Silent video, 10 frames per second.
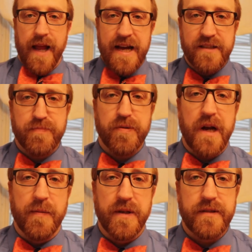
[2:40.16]
As
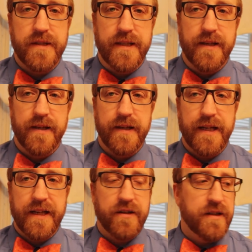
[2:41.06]
promised,
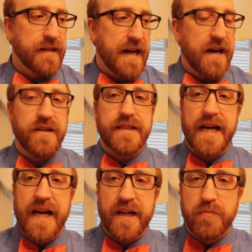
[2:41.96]
here is How to
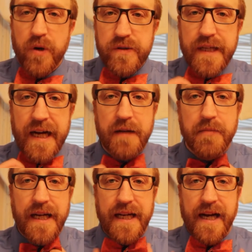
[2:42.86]
Tie a Bow Tie
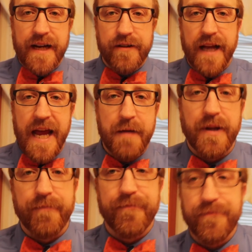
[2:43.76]
by Kyle
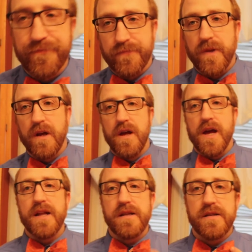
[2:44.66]
Hamman.
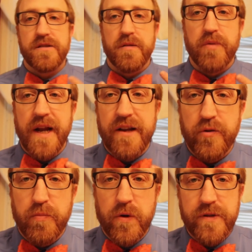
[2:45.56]
It's a brand
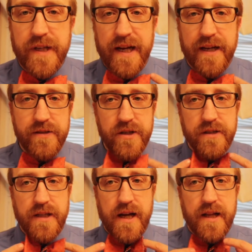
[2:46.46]
new bow tie I
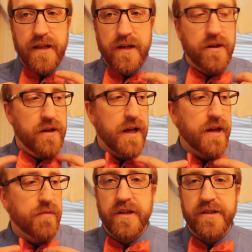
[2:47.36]
just got the other
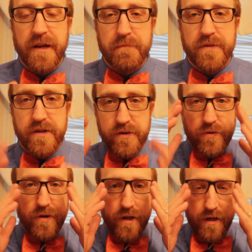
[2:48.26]
day. Attempt to
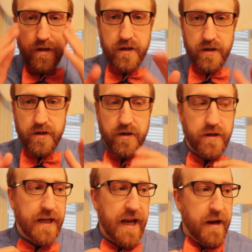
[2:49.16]
do it
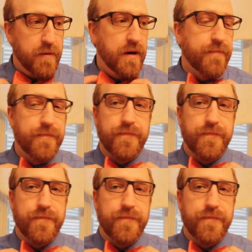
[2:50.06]
on camera.